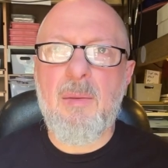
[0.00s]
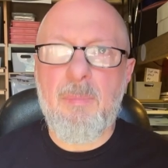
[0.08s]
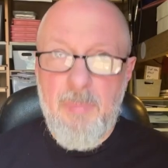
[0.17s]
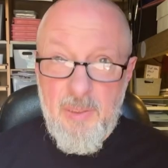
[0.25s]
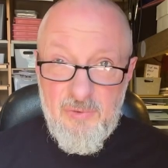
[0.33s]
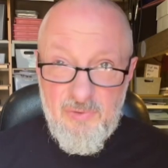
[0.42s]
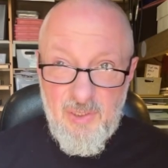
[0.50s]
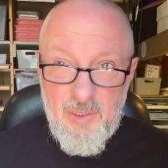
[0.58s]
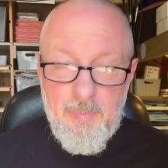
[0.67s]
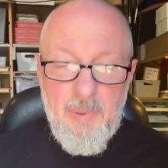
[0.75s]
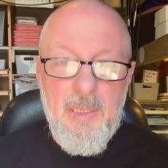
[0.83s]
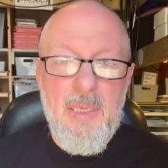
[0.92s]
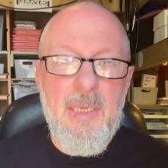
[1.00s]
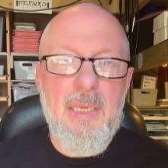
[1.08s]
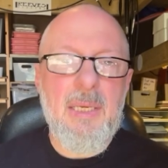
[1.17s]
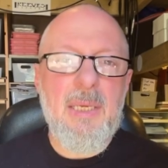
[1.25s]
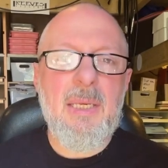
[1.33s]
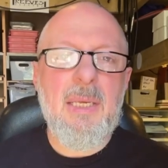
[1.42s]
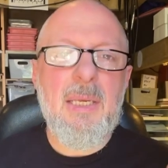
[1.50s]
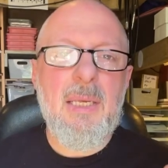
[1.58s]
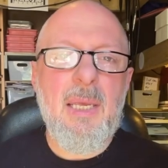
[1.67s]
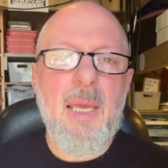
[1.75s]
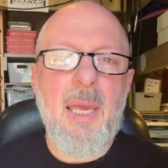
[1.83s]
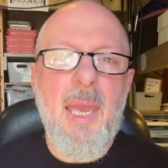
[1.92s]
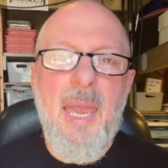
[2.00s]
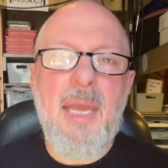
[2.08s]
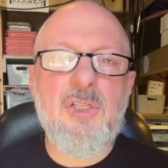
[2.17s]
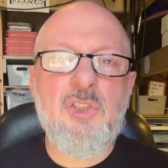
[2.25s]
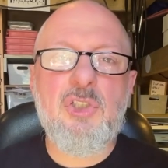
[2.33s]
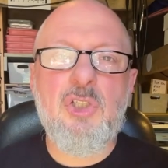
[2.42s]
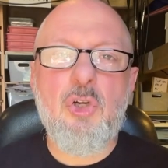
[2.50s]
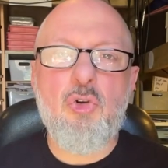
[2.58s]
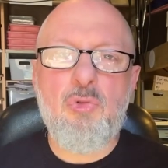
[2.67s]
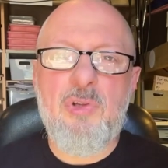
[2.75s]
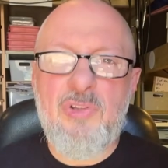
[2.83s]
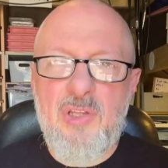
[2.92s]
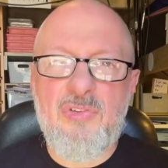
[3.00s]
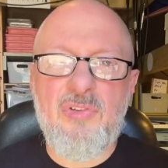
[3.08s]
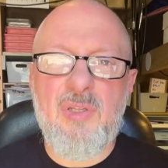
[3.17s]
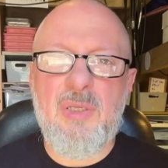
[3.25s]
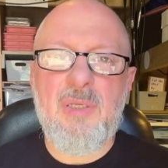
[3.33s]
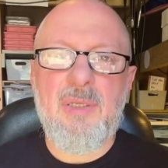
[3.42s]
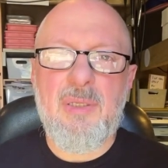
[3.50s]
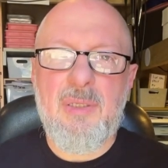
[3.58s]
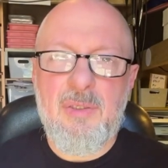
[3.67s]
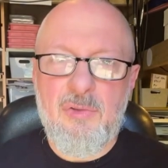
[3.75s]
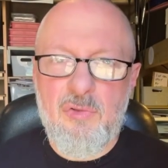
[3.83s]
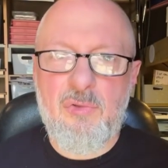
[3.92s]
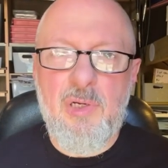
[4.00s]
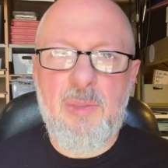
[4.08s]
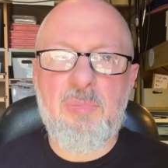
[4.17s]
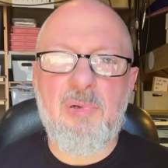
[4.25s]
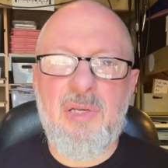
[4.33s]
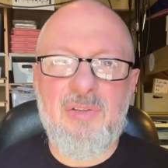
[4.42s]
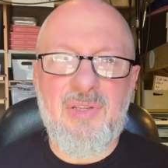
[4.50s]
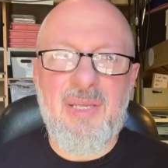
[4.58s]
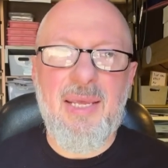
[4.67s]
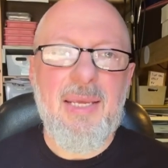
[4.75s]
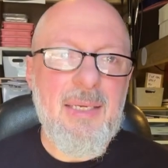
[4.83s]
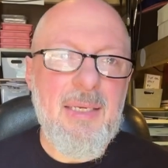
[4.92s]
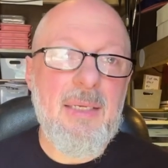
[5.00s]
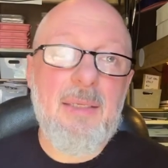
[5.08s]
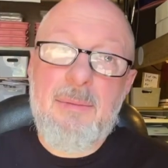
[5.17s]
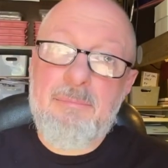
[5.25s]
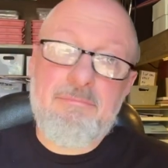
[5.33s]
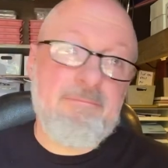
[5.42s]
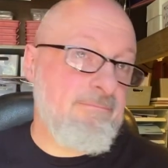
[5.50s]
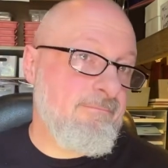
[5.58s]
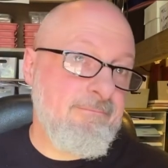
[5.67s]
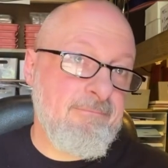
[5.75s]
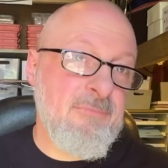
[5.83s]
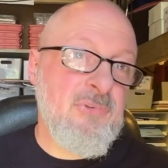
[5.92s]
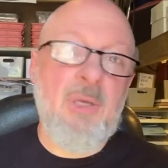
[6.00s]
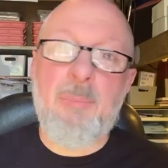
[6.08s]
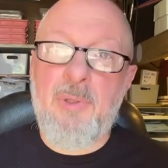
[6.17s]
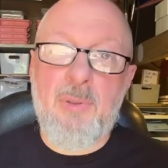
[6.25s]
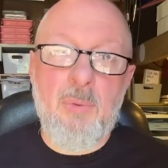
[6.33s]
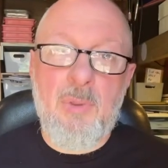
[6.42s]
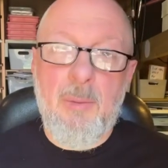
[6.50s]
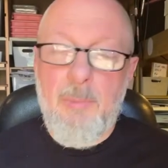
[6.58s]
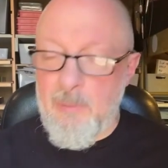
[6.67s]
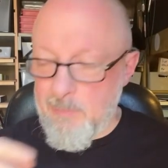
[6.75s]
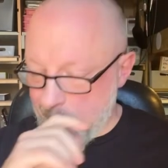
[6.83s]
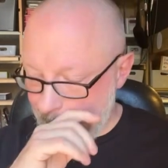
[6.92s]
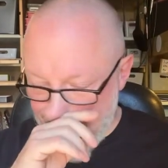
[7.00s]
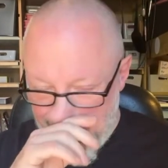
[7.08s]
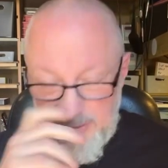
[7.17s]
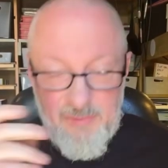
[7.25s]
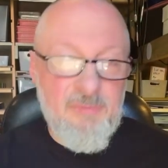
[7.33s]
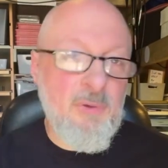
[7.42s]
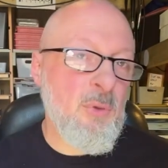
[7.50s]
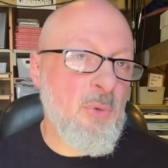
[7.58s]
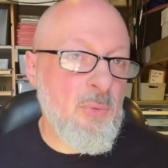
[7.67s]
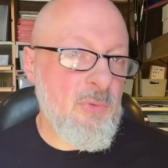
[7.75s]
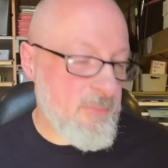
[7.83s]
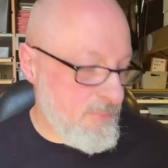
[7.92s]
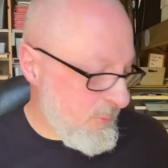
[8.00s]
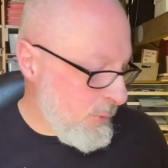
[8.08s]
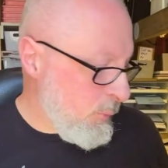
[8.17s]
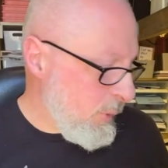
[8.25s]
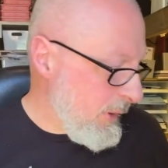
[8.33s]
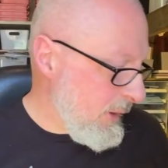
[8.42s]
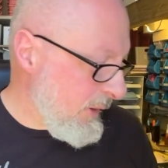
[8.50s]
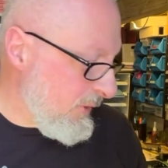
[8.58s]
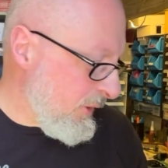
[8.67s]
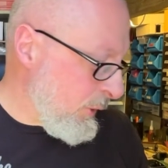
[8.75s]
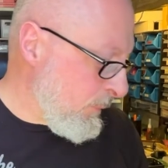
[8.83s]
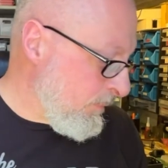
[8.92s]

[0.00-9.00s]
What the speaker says: PCB etch resist screen print ink. Something will come up. Make some phone calls, do what you need to do,